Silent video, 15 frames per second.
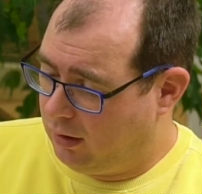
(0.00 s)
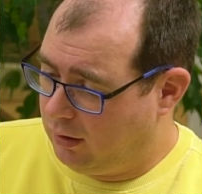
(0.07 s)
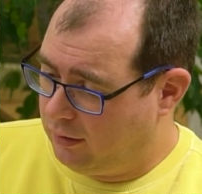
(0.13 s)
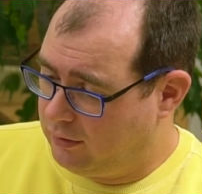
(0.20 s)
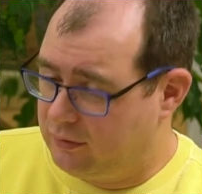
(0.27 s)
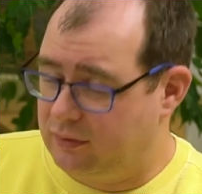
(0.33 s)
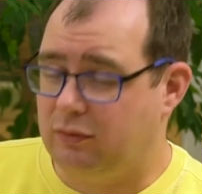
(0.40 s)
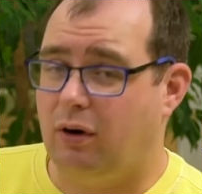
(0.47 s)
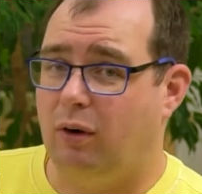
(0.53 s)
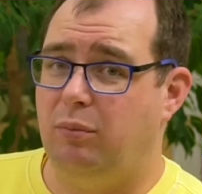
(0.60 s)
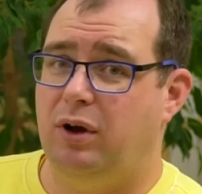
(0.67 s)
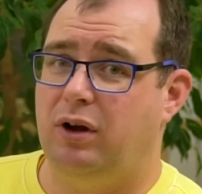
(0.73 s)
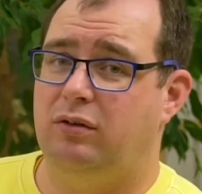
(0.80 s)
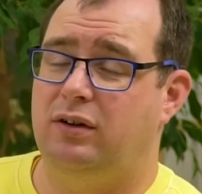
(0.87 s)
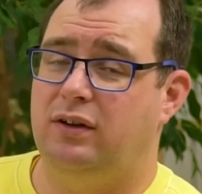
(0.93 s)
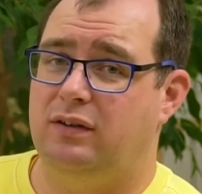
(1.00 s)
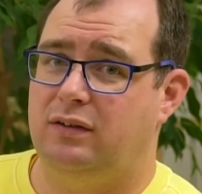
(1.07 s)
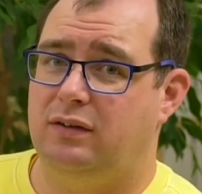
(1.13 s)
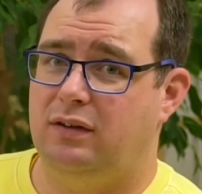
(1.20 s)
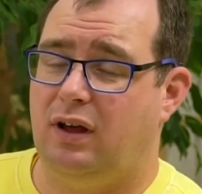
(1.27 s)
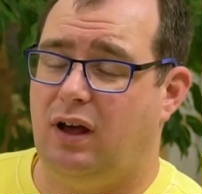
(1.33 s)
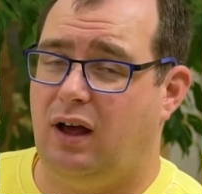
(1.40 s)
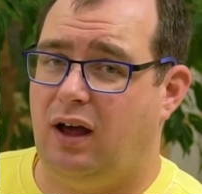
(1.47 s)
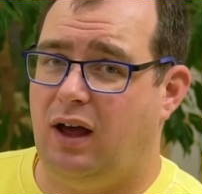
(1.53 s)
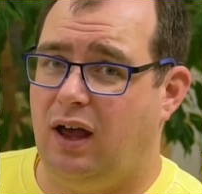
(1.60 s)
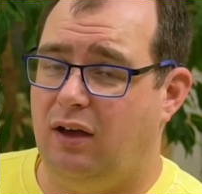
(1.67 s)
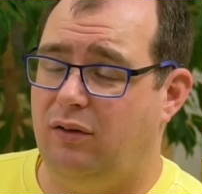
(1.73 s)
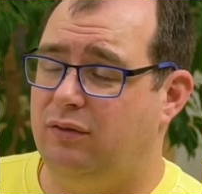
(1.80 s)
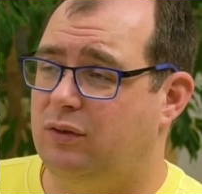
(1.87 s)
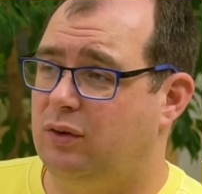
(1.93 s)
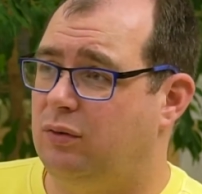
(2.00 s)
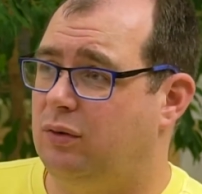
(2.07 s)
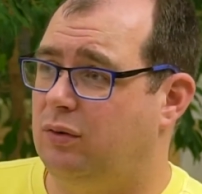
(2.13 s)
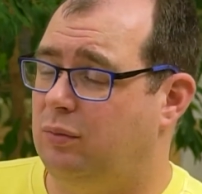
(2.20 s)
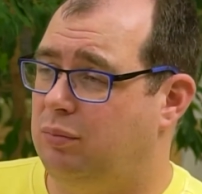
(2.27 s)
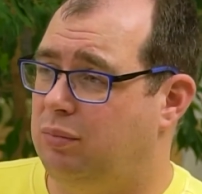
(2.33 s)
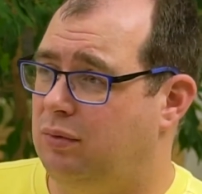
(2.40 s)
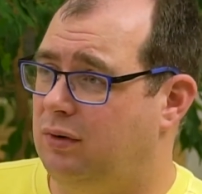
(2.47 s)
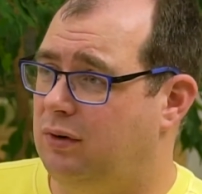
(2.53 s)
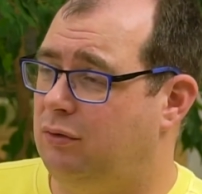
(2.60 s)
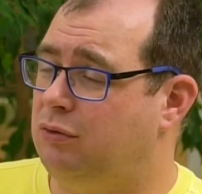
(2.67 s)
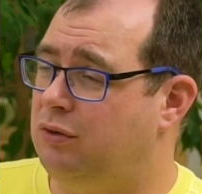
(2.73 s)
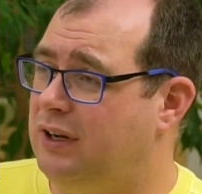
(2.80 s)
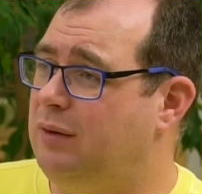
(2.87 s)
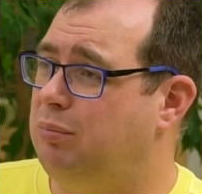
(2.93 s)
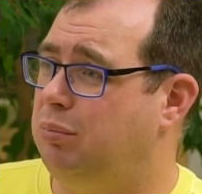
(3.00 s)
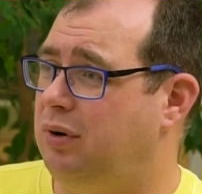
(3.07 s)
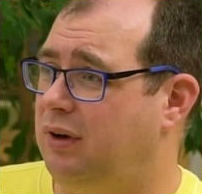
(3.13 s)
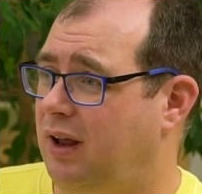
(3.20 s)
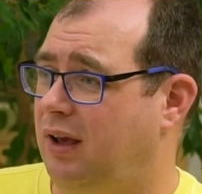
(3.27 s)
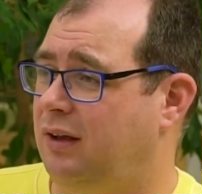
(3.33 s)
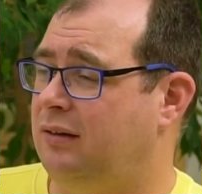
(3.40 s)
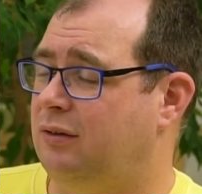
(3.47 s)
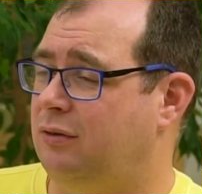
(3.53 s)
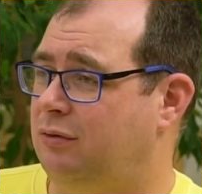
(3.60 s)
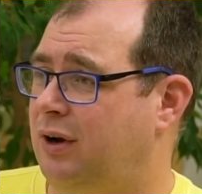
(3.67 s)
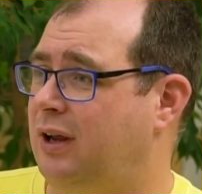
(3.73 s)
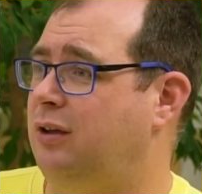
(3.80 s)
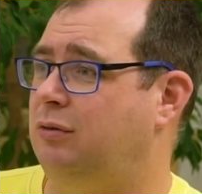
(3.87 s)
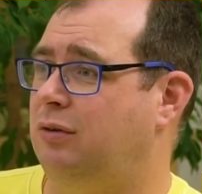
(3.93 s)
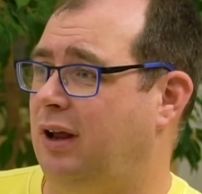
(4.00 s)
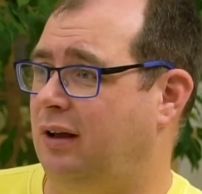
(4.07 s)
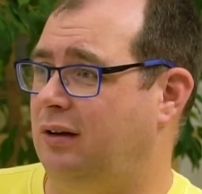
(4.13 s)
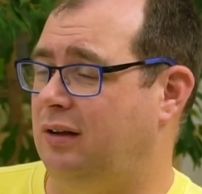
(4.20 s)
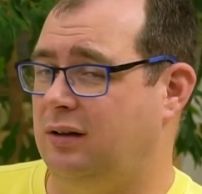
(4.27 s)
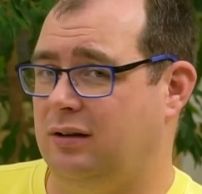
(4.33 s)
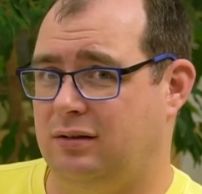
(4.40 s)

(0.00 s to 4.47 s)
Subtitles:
strawberries I have to replant regularly.